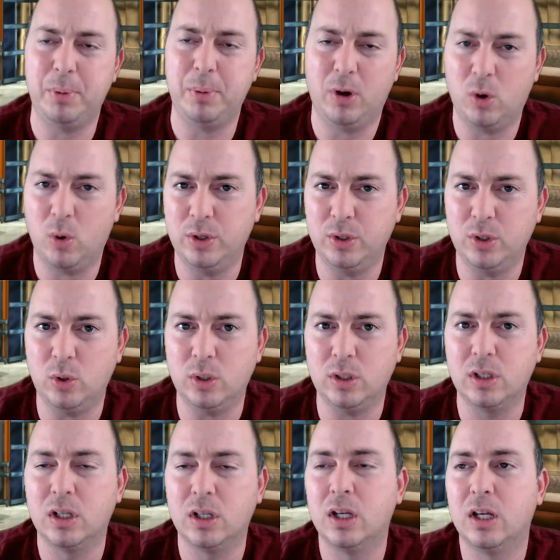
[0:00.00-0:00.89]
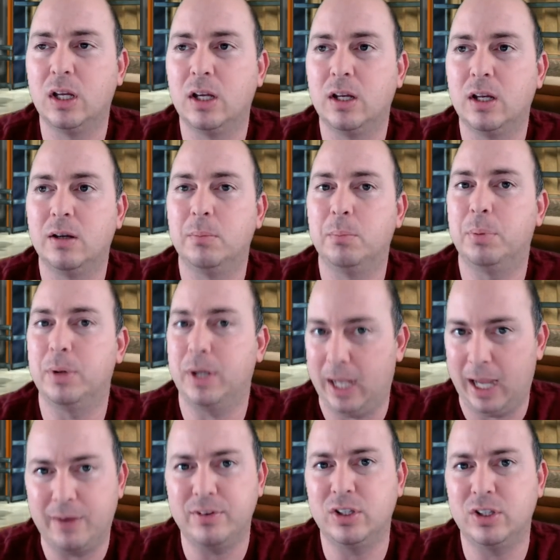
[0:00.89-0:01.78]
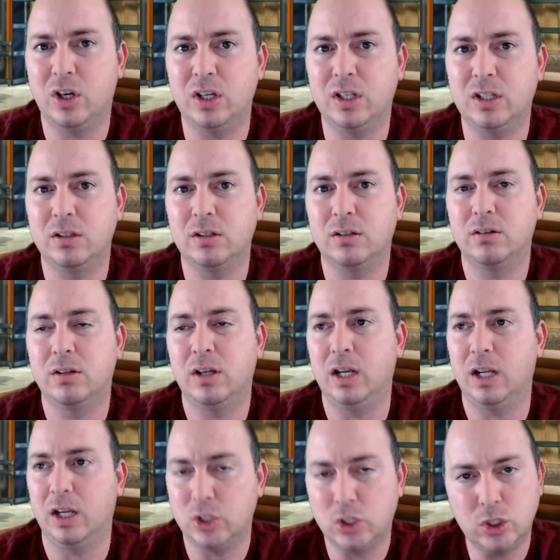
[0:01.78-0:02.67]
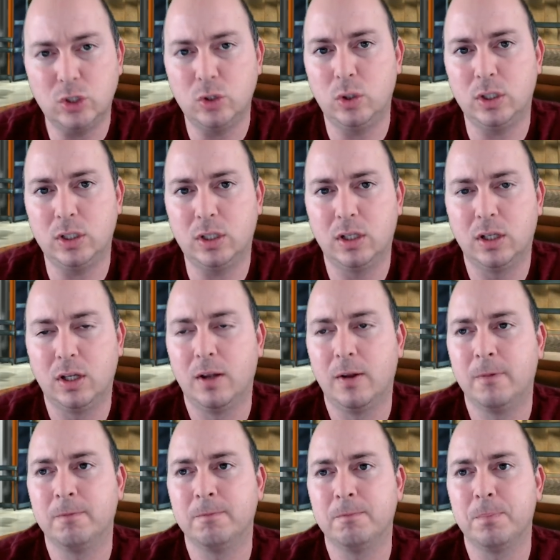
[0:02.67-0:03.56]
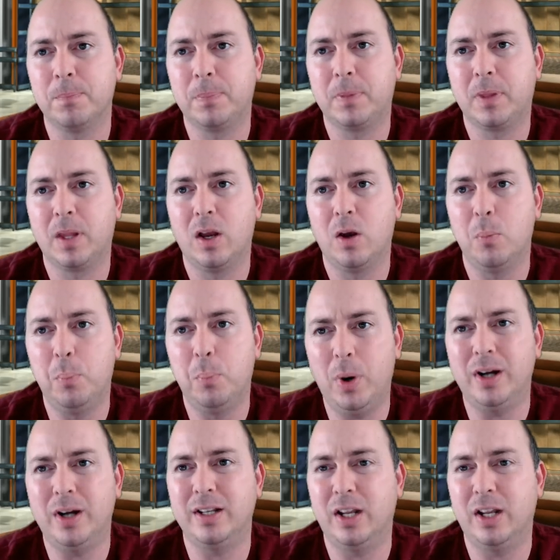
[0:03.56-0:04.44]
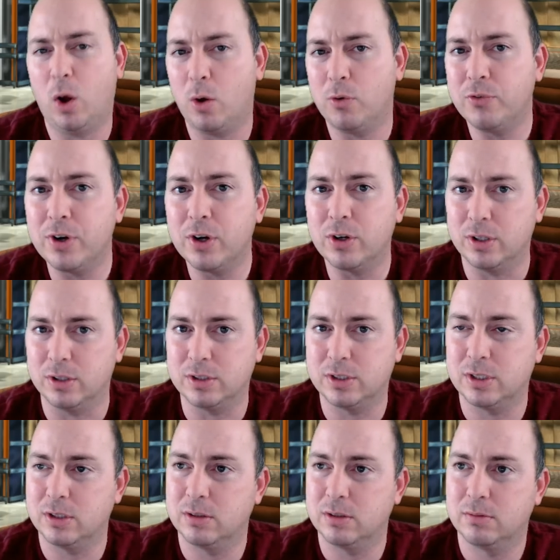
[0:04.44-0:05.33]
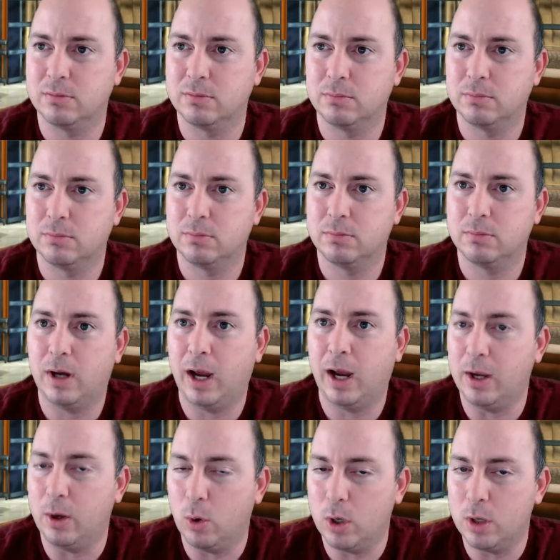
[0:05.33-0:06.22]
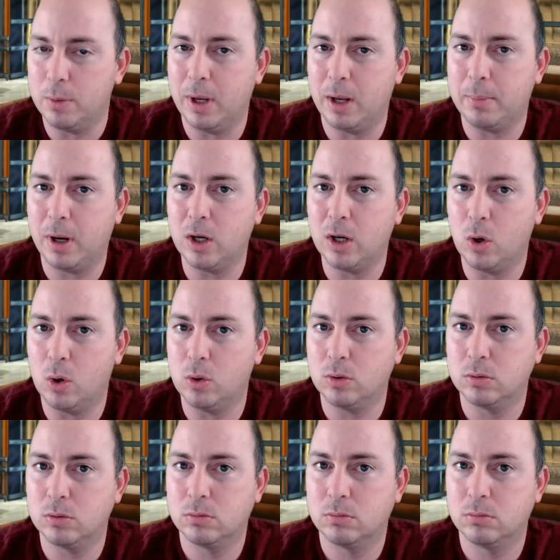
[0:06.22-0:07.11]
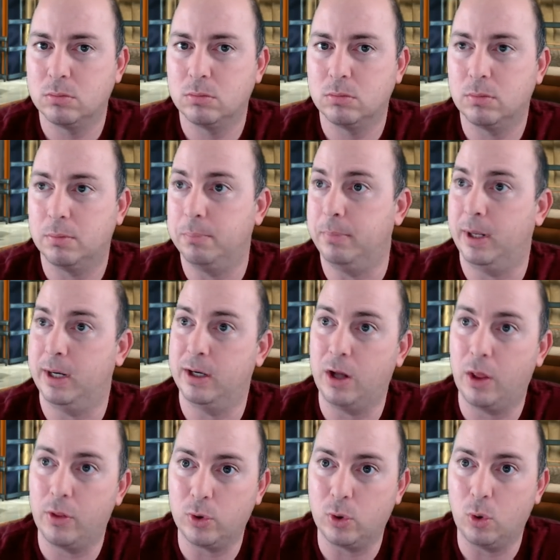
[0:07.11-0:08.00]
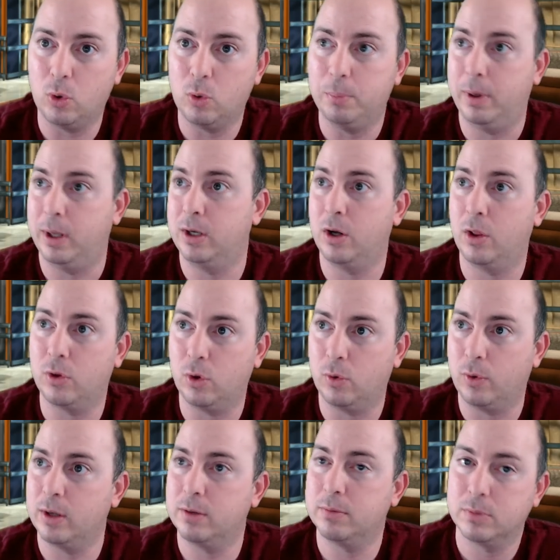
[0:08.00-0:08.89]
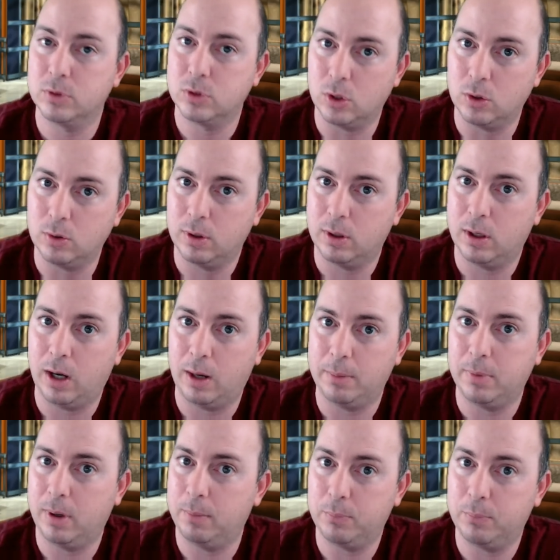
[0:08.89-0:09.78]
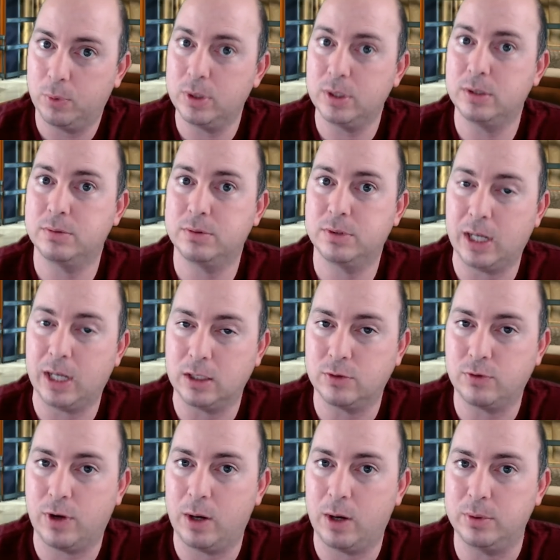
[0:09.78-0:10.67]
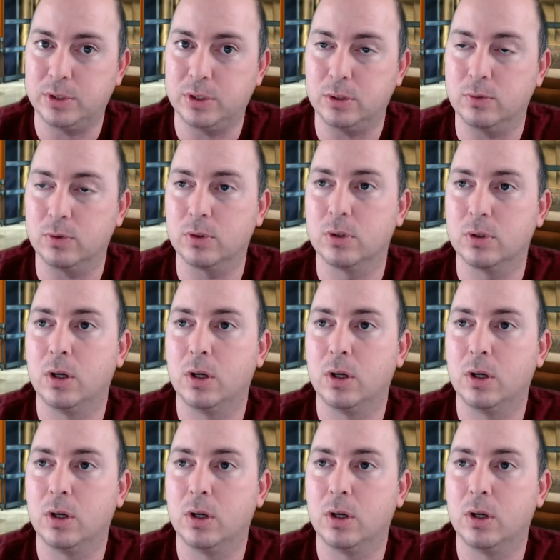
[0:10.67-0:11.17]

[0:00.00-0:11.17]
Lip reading: I'll go ahead and do it. But I haven't done it, and I should do it. But in all fairness, I already met my goal, met another goal, right? So I'm pretty satisfied with silver.